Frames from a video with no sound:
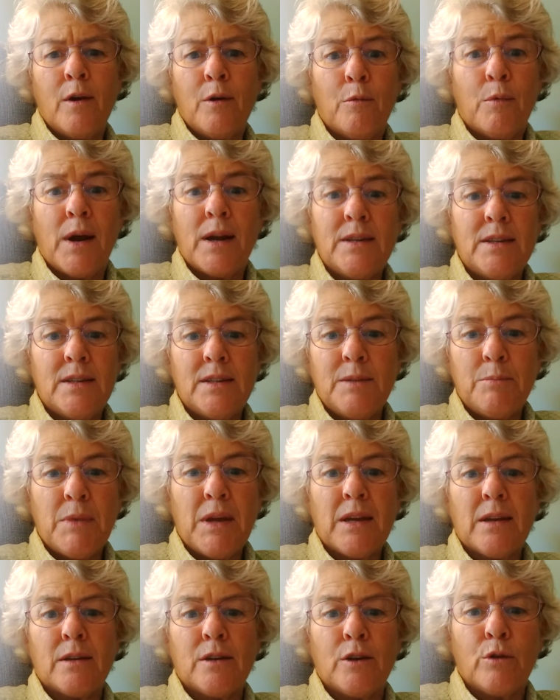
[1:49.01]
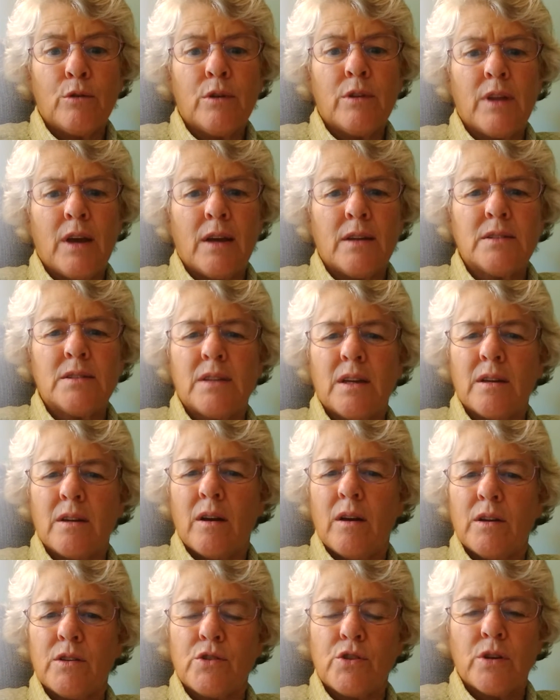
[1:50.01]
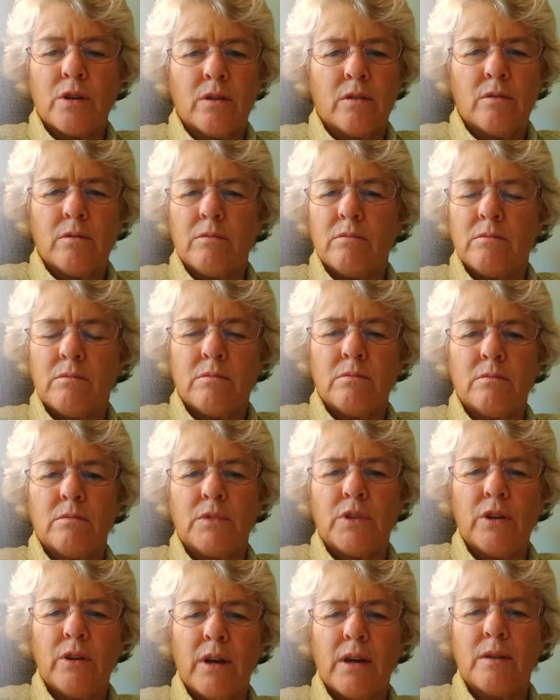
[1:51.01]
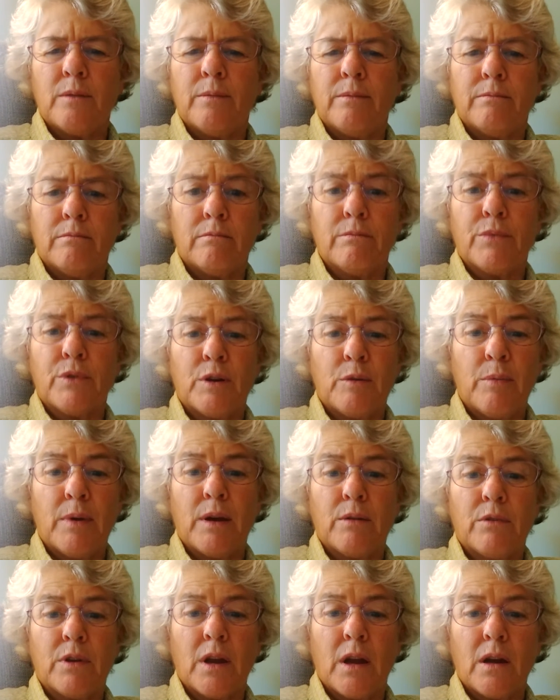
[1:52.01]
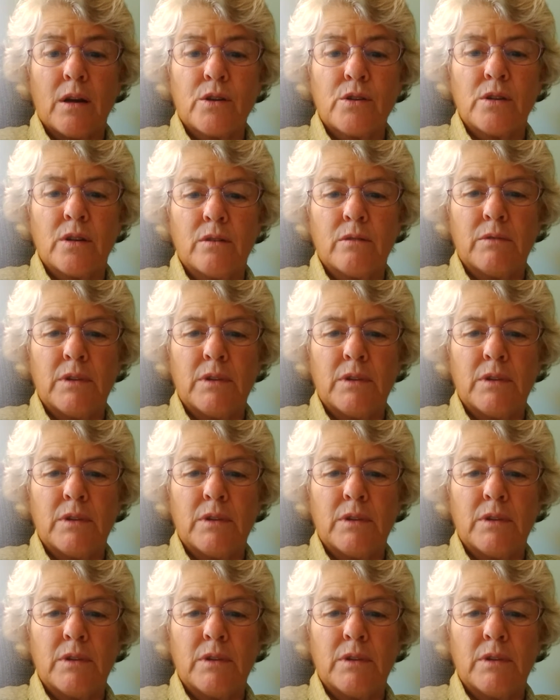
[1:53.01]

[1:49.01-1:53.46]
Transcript: Why didn't you make a note of that and say, gosh, you had a pretty bad reaction.